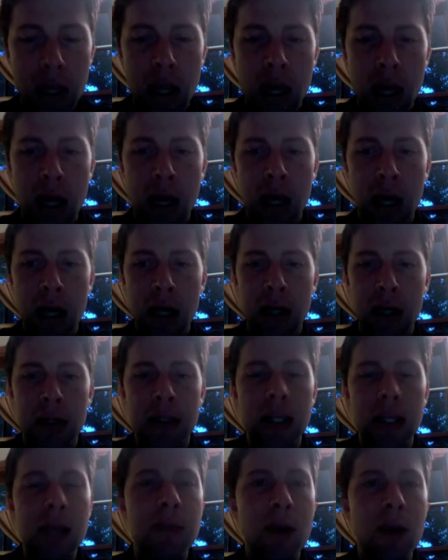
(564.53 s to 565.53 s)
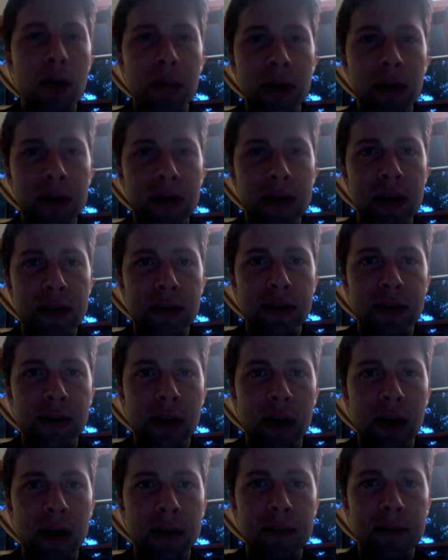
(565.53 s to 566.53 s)
Email me as
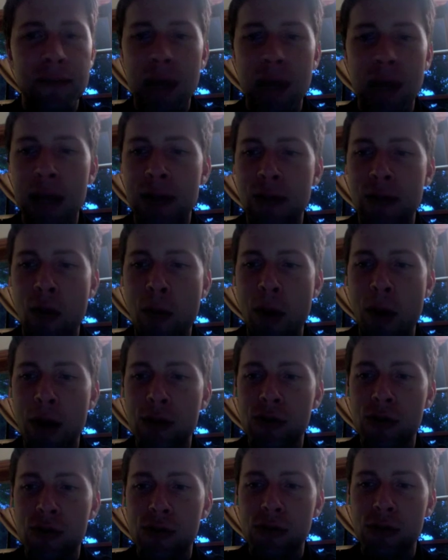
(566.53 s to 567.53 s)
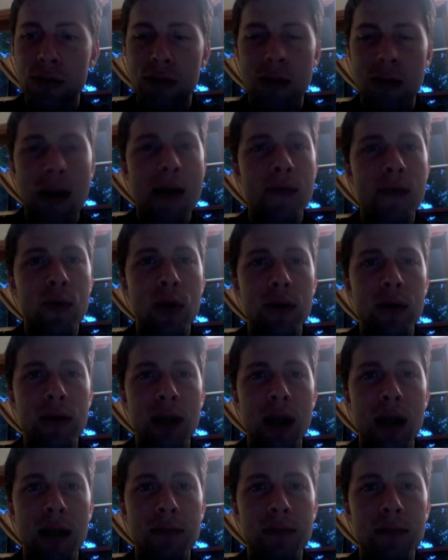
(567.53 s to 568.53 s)
necessary. Thanks very much. Have a great
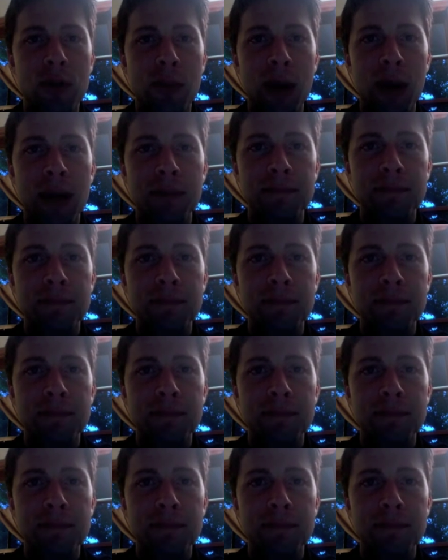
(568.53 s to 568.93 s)
day. Goodbye.